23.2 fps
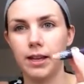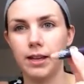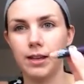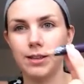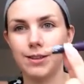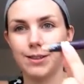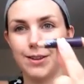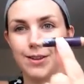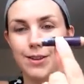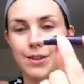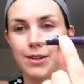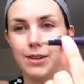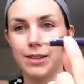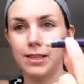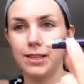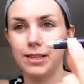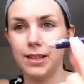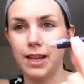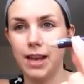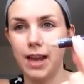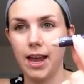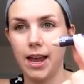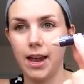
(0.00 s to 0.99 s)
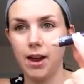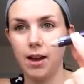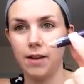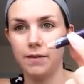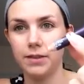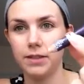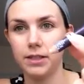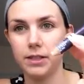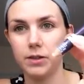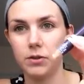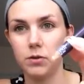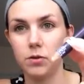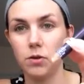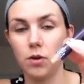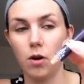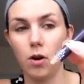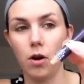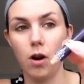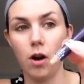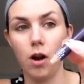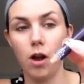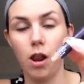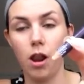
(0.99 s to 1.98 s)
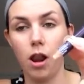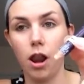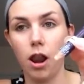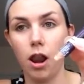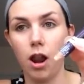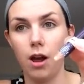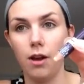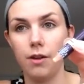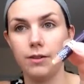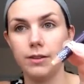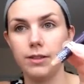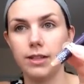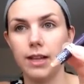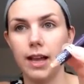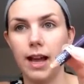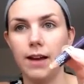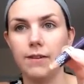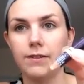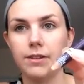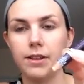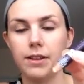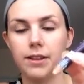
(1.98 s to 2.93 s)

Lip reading: So you can see I've still got loads left.